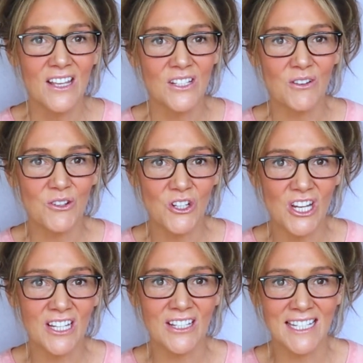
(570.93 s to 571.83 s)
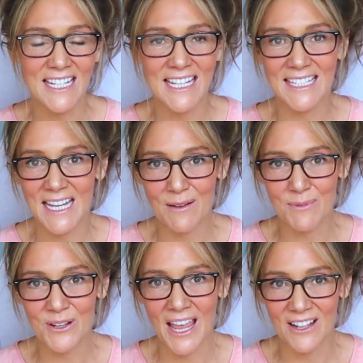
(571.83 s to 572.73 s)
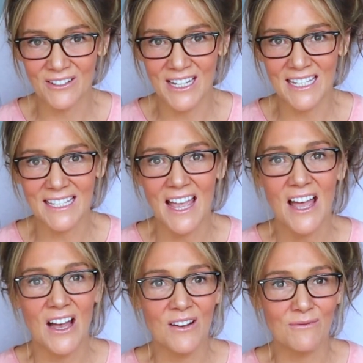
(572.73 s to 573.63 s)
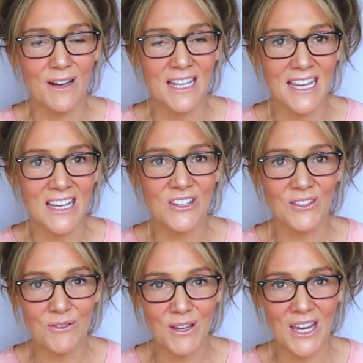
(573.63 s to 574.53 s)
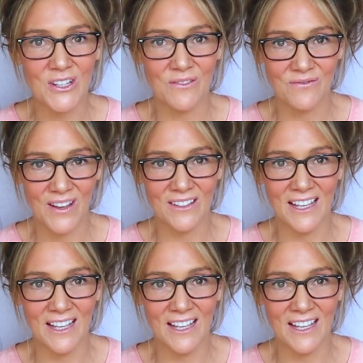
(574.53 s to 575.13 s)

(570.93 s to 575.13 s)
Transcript: so she could see sample galleries of what each location felt